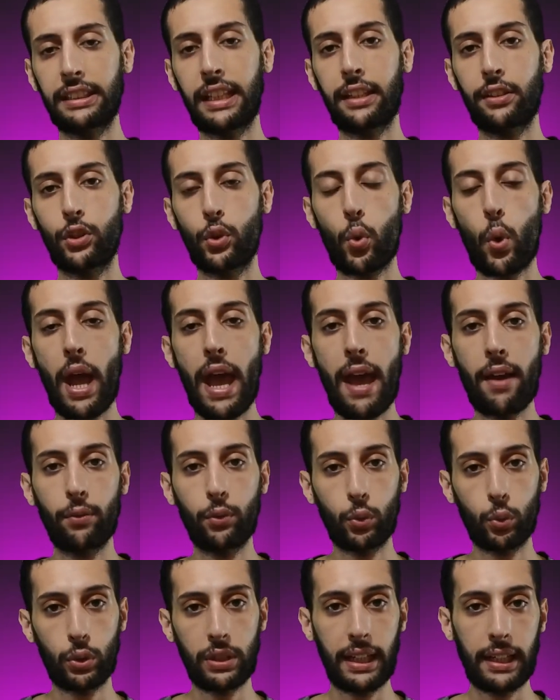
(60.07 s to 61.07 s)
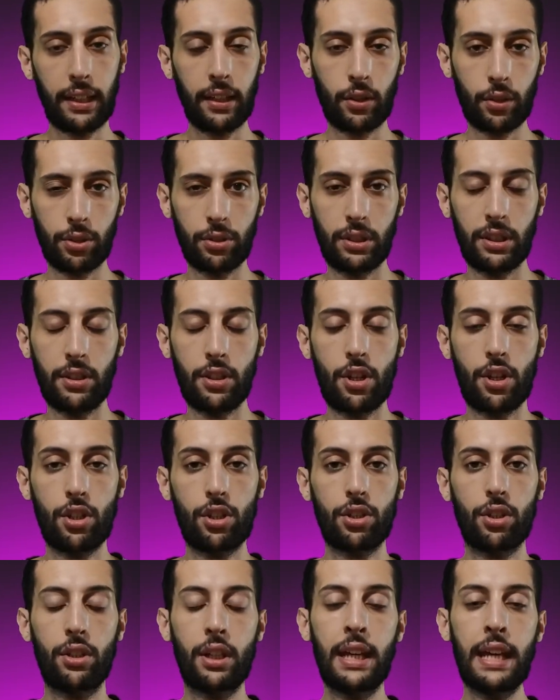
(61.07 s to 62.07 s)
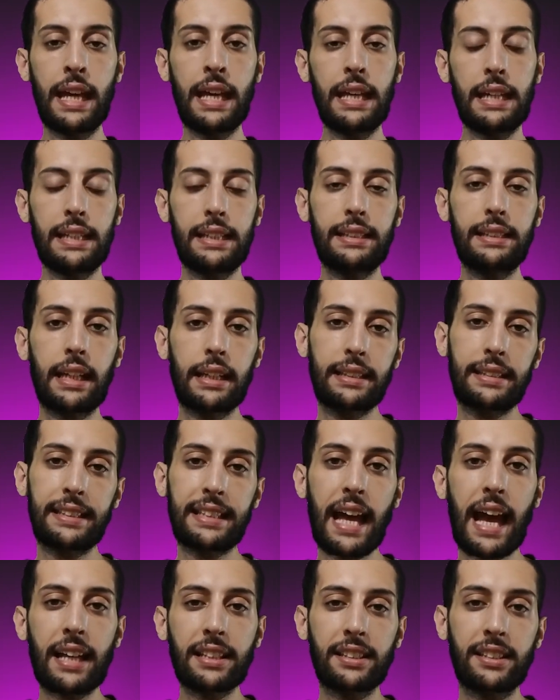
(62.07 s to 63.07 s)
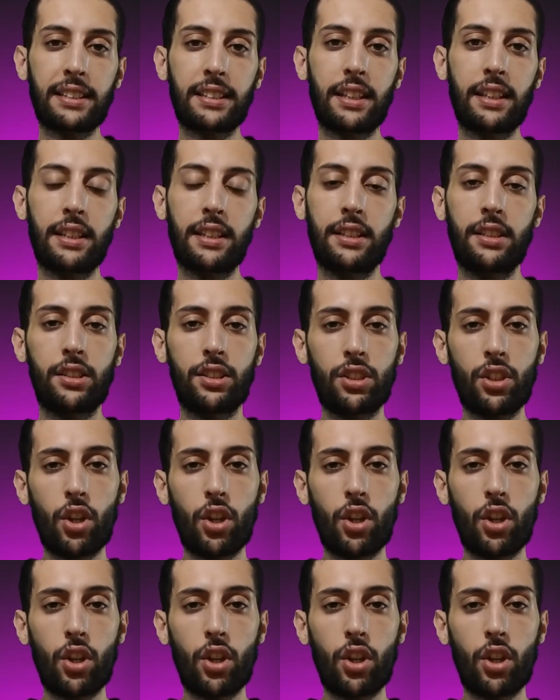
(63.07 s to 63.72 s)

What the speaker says: that you have to take in consideration is that Sass is